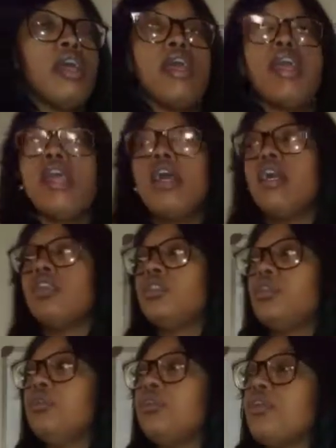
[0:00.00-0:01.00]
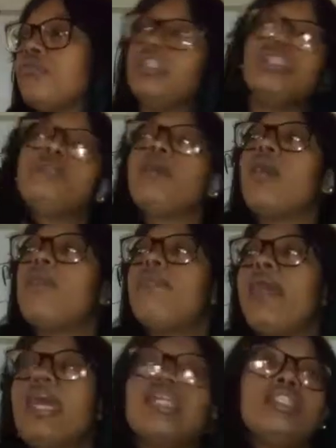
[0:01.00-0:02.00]
And you can respond
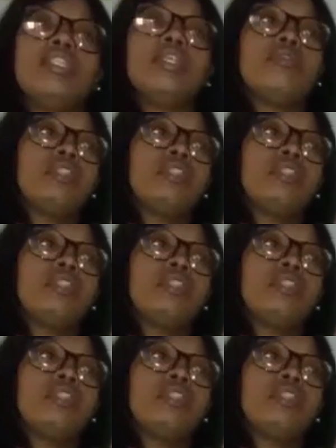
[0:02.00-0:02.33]
back to their